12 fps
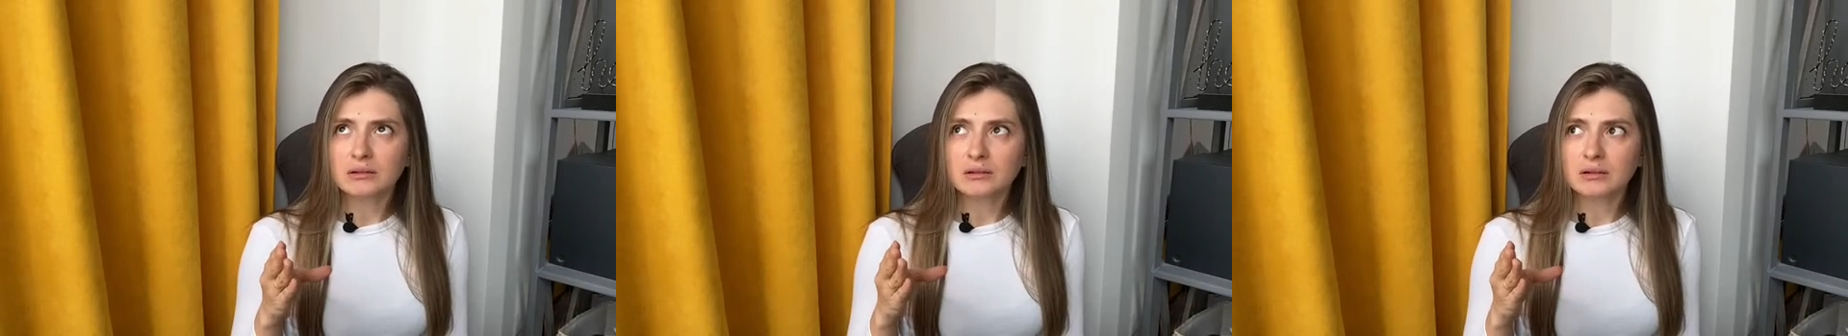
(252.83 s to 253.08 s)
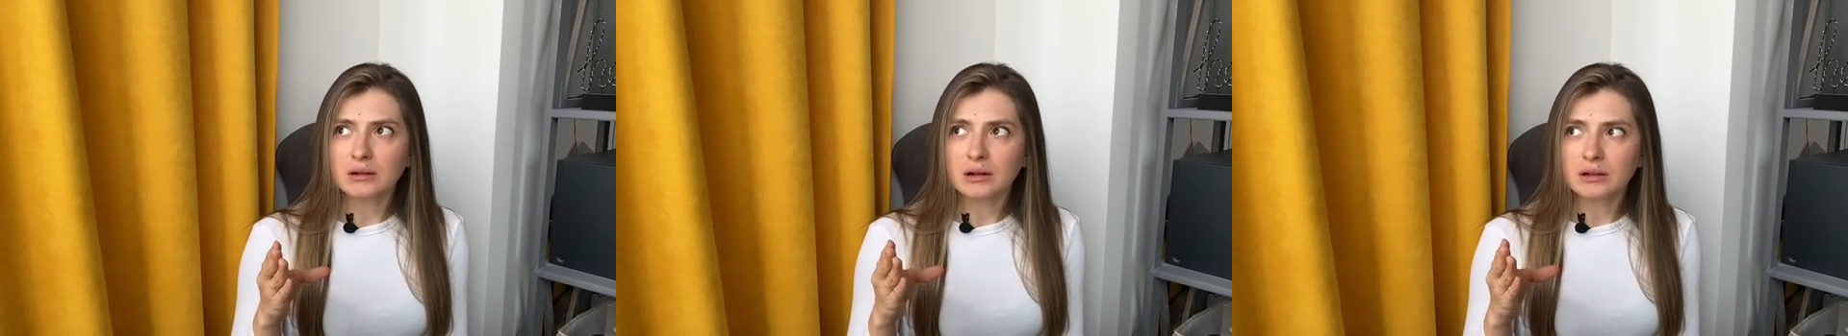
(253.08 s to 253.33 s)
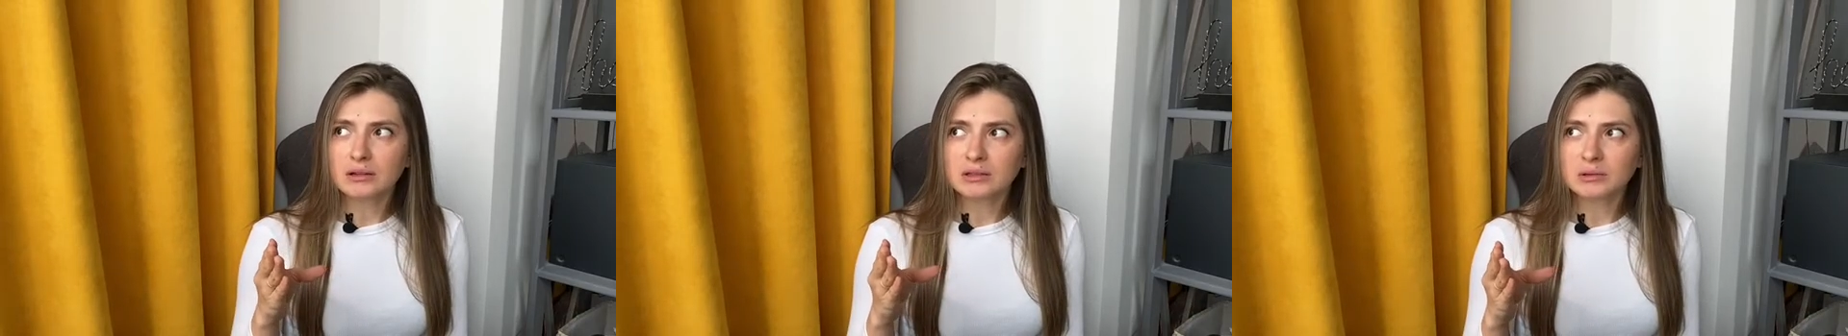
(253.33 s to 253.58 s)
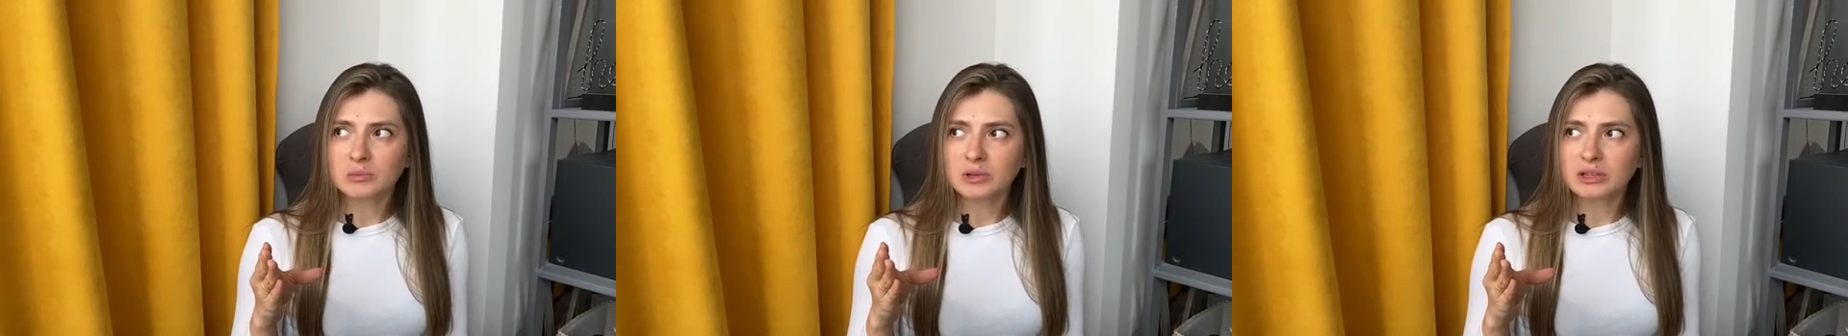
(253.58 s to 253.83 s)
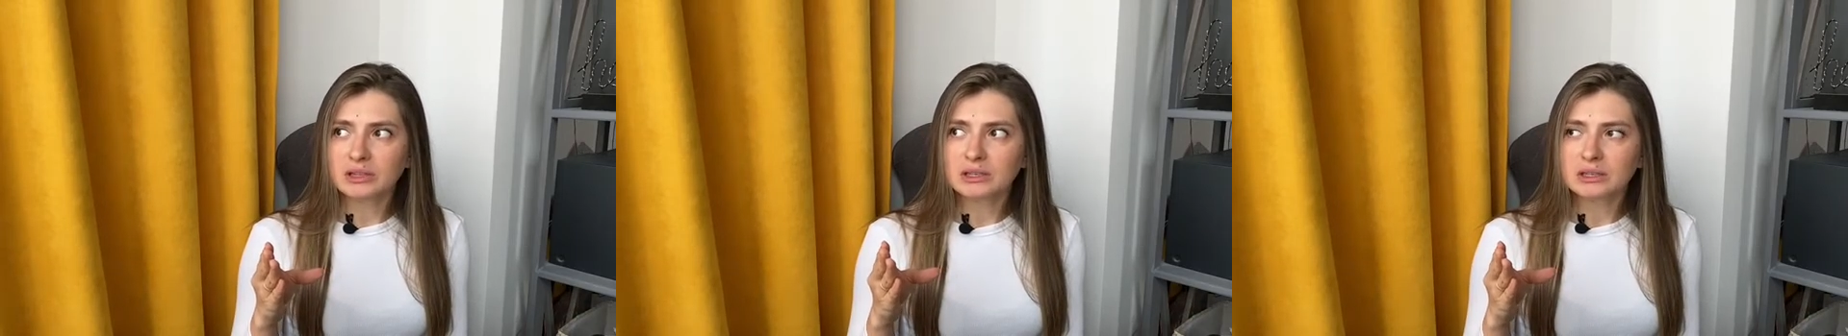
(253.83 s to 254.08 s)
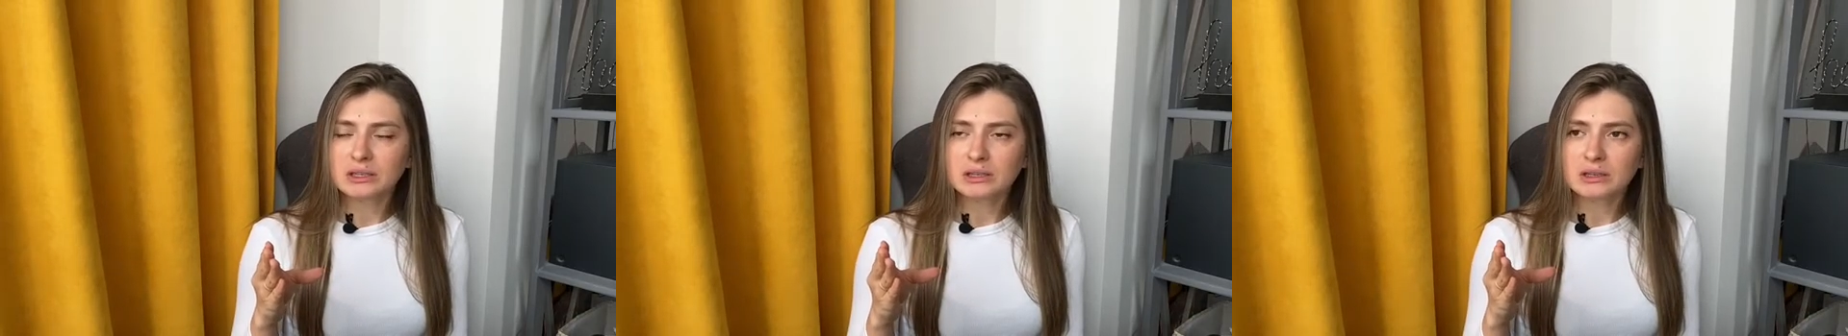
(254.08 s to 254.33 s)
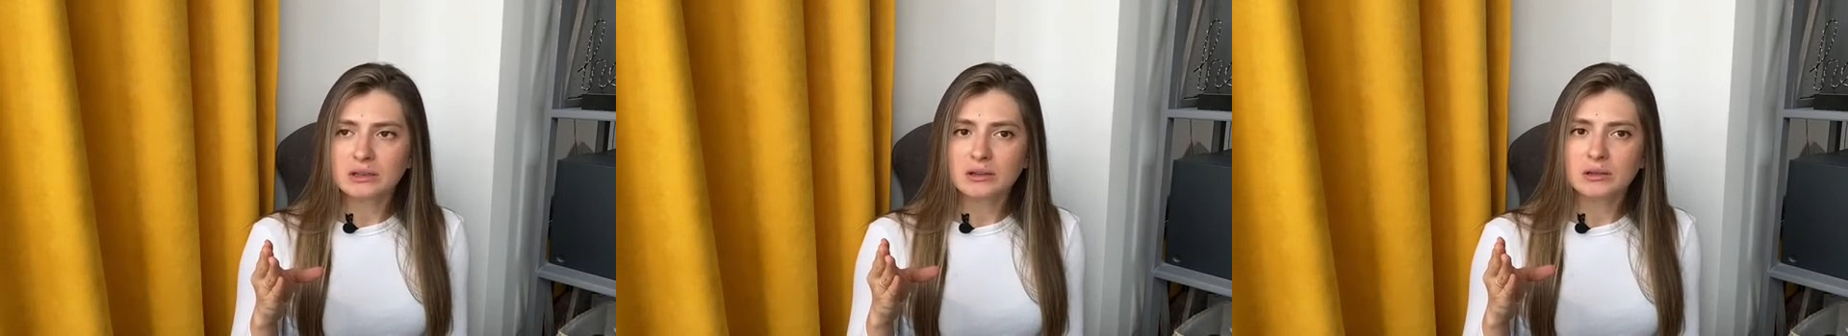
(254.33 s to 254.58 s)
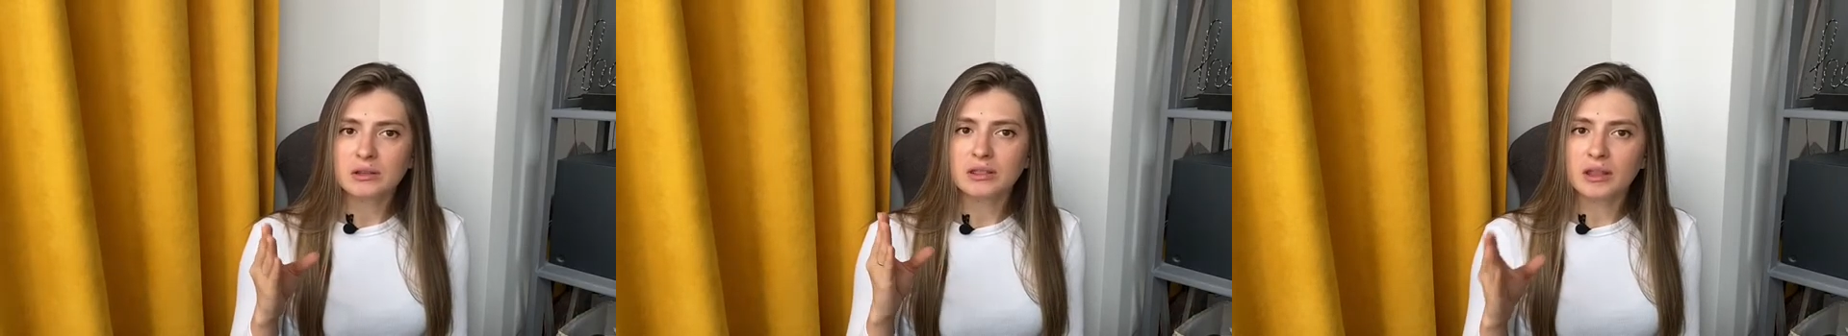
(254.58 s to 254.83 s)
ultimate
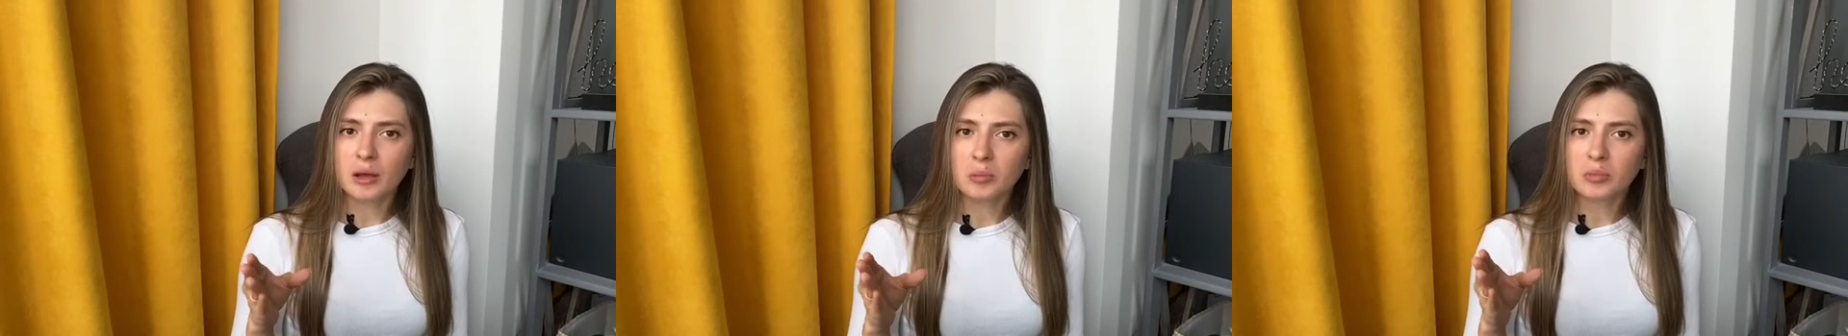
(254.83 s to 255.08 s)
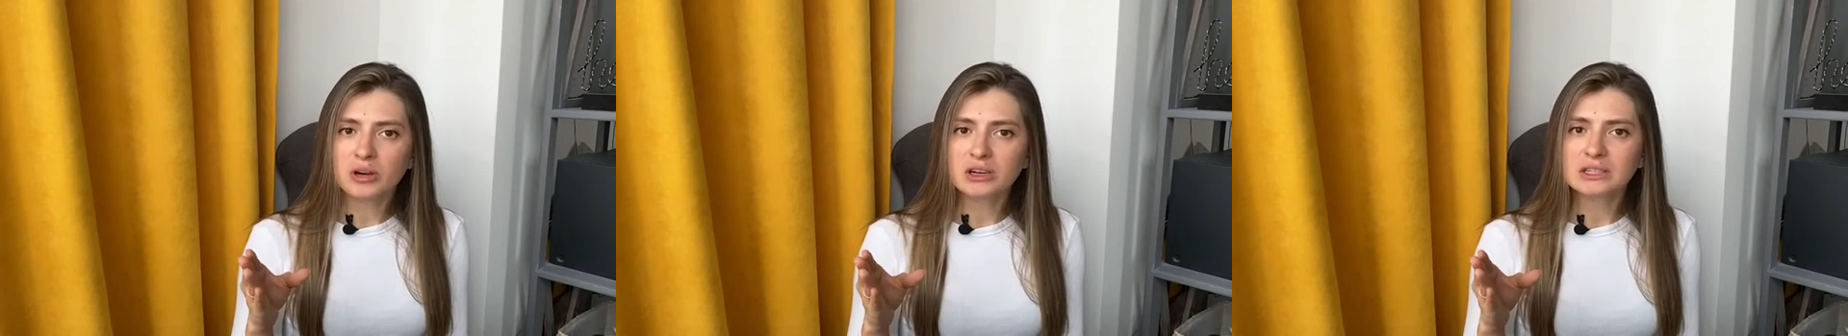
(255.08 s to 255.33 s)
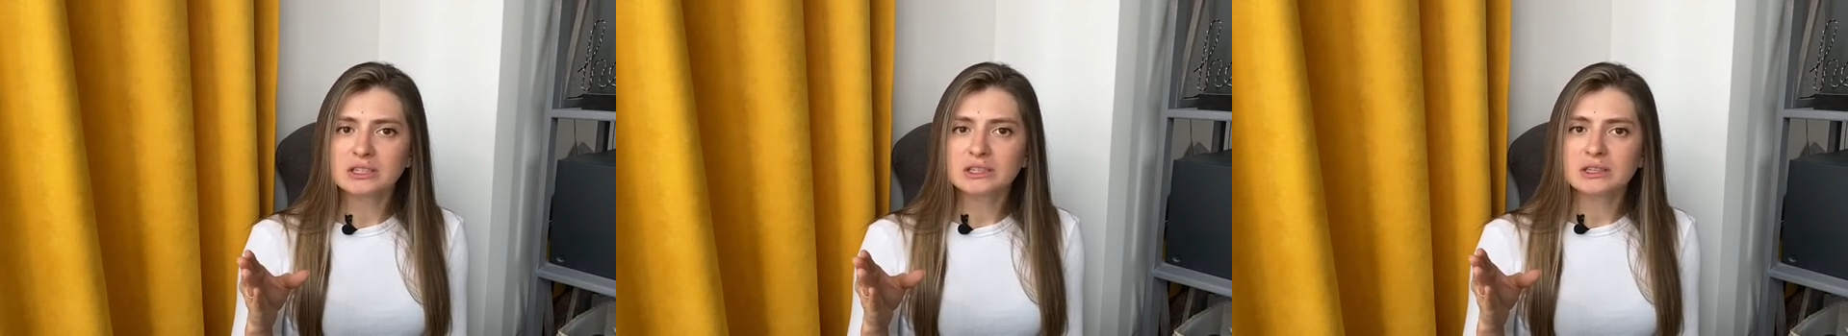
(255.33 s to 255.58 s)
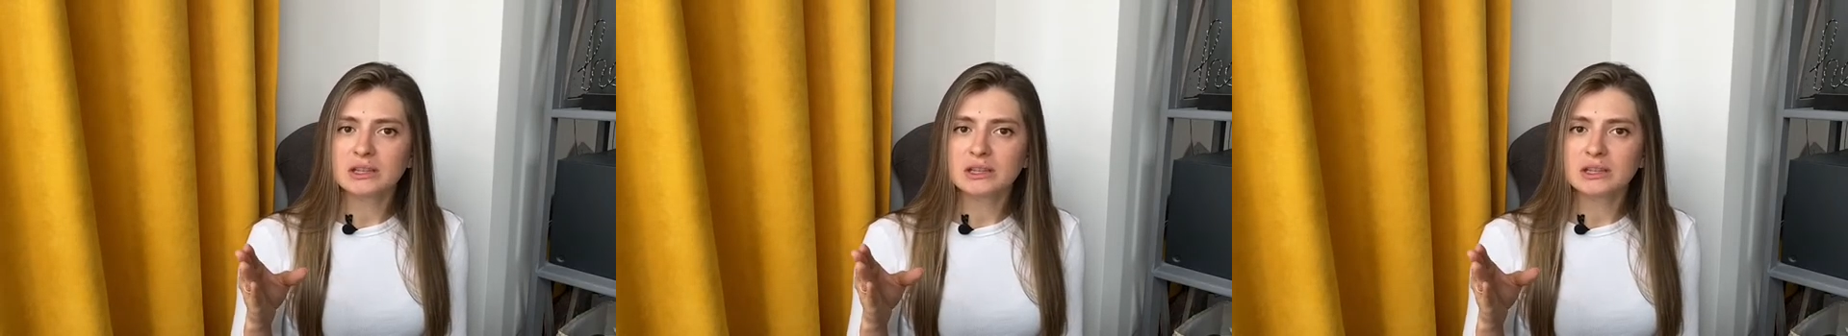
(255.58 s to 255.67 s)
numbers